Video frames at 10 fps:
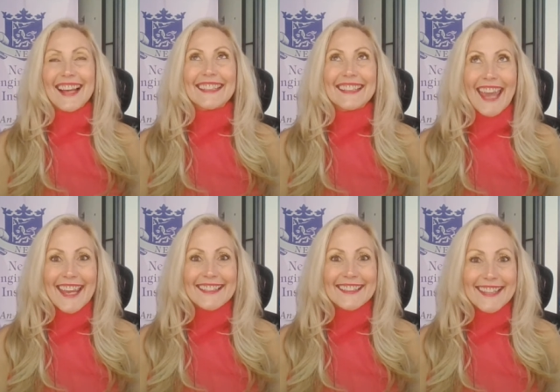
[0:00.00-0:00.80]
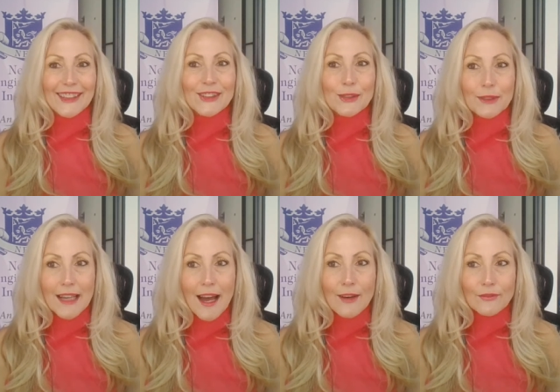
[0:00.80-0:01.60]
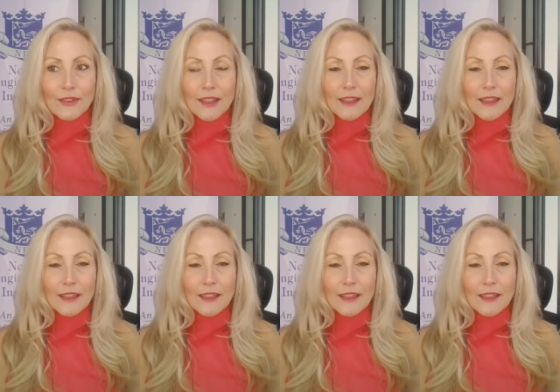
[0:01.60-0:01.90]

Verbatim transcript: I can't tell you enough.